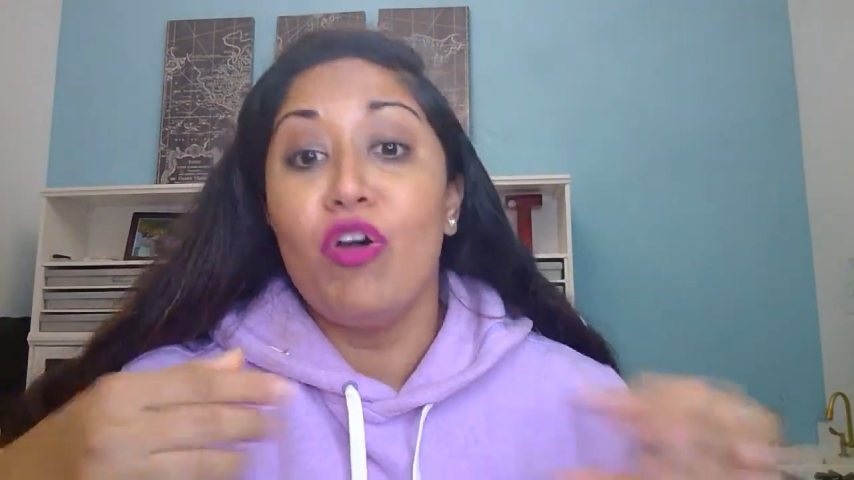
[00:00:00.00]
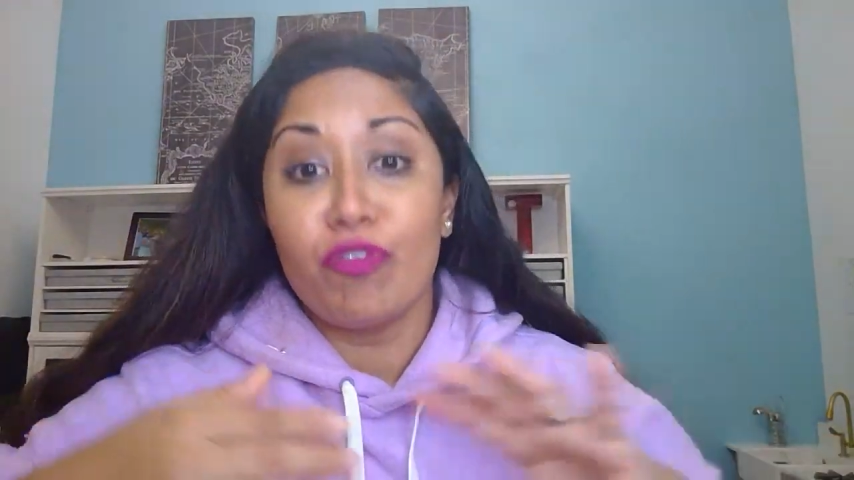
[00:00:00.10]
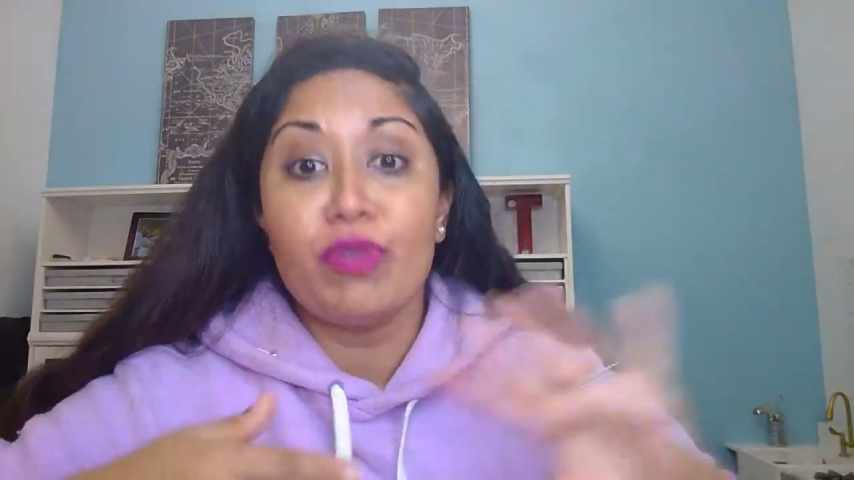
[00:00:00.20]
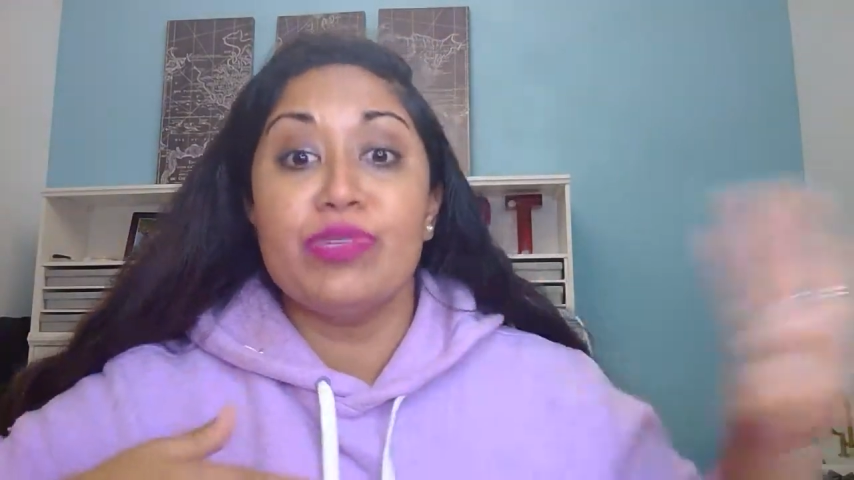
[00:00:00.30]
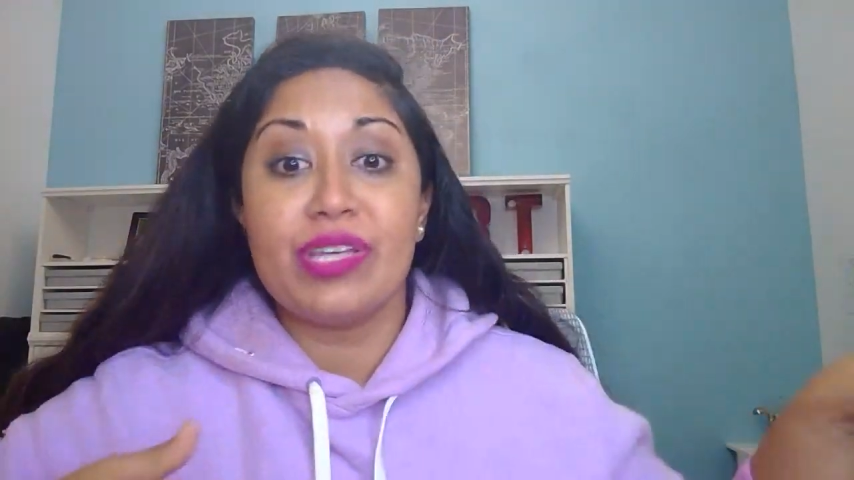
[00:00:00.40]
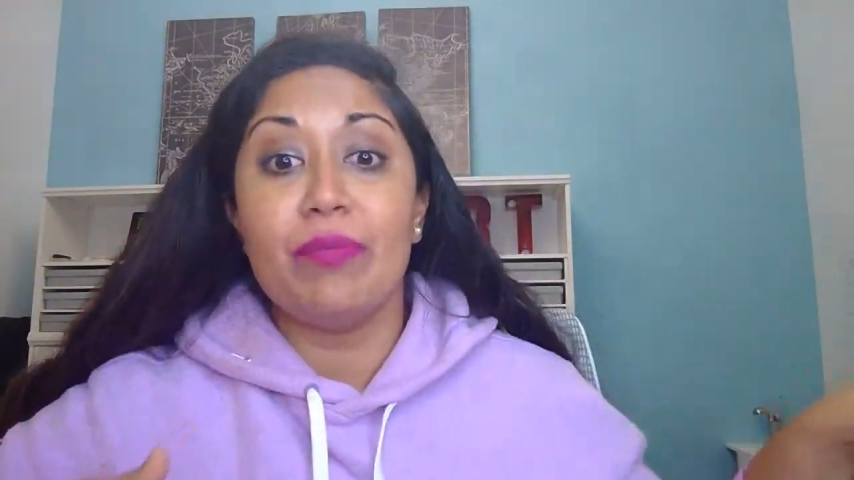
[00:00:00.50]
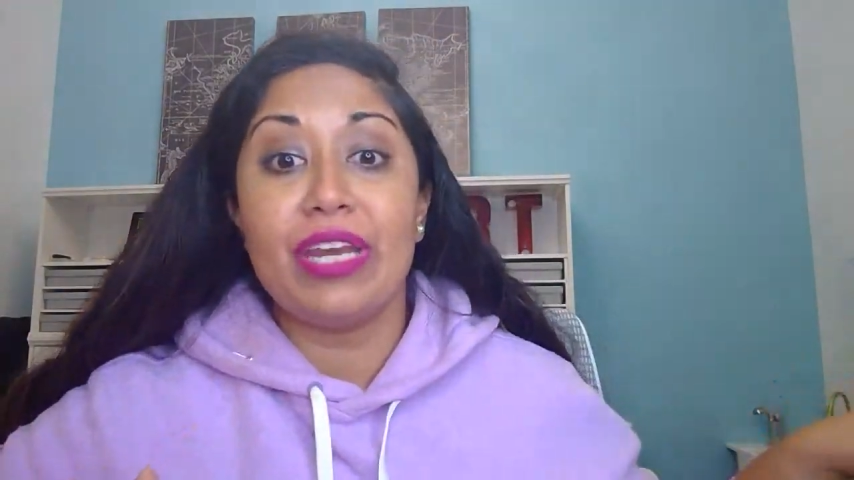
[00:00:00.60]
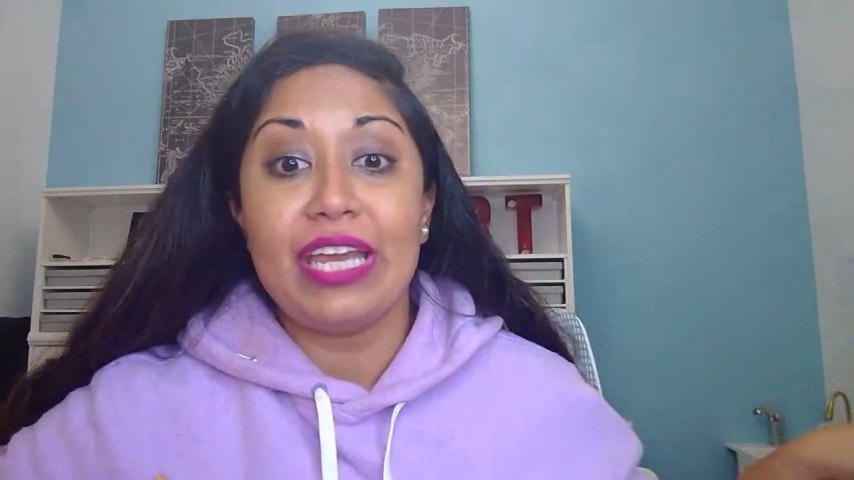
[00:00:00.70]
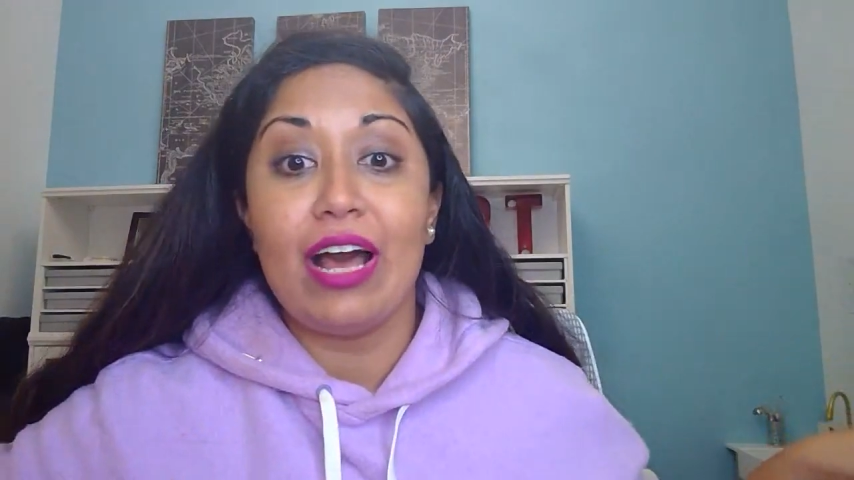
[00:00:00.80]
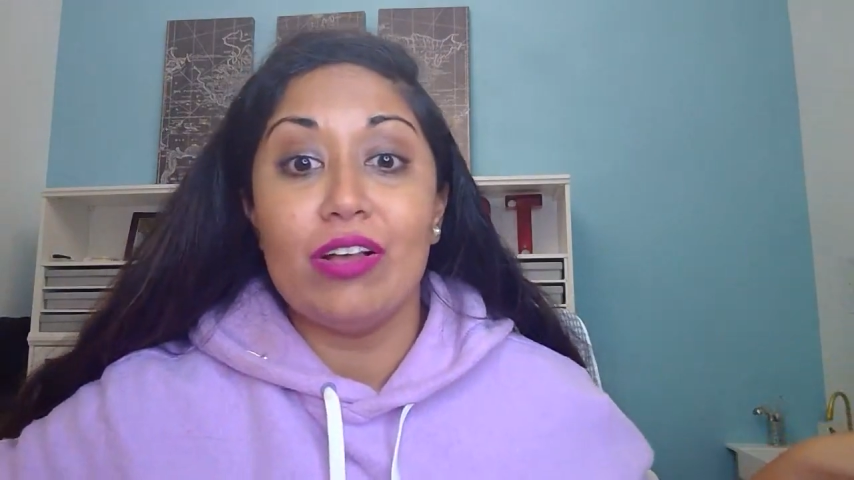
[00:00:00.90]
from
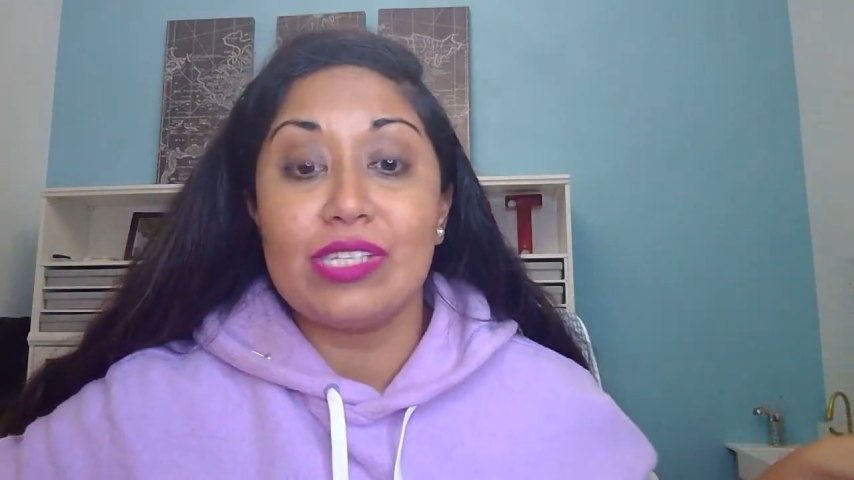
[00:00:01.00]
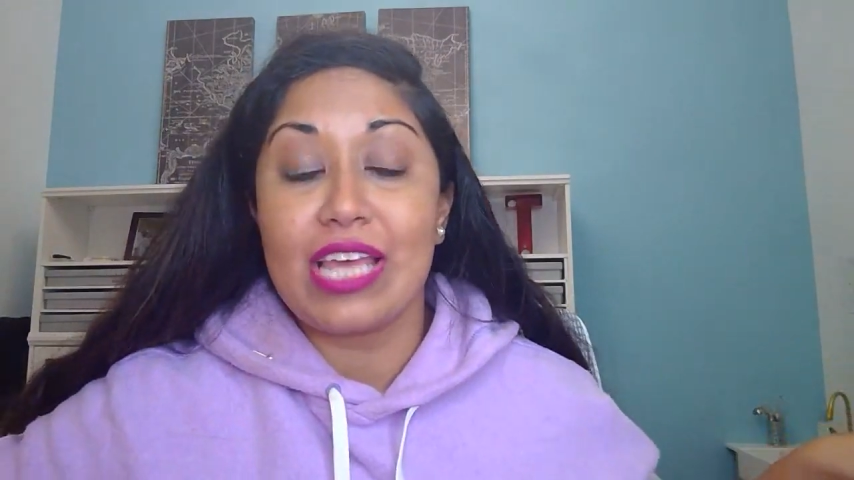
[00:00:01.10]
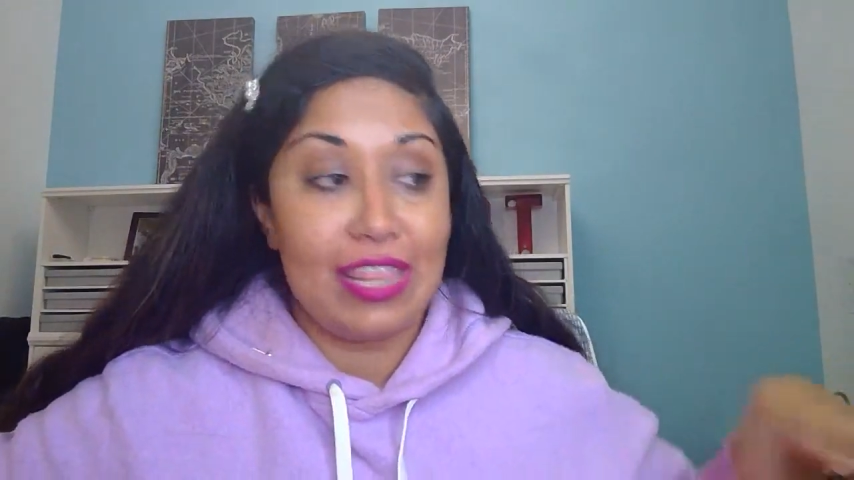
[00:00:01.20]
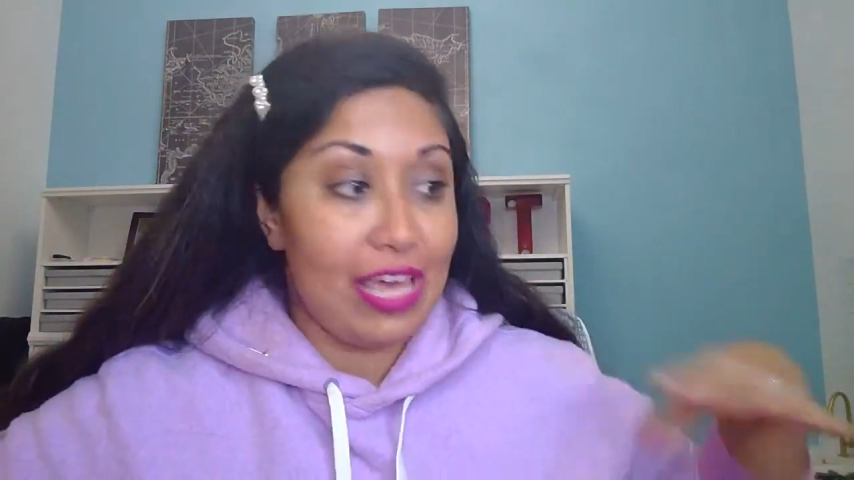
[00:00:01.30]
somebody else and